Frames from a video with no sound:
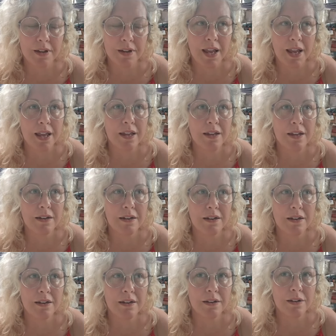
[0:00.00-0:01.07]
And
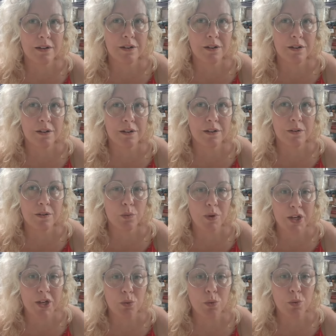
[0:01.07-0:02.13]
when
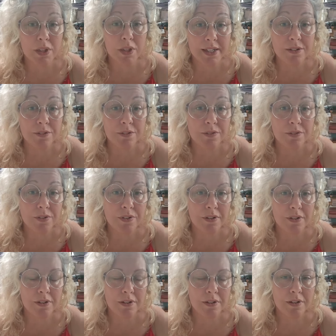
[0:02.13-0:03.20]
you live
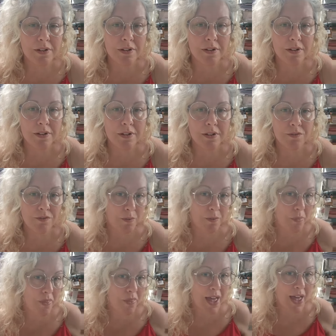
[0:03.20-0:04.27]

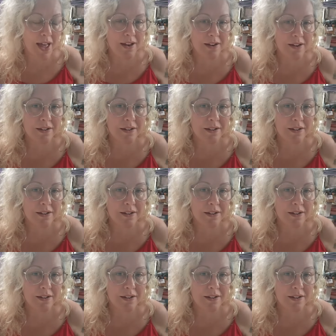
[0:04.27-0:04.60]
from that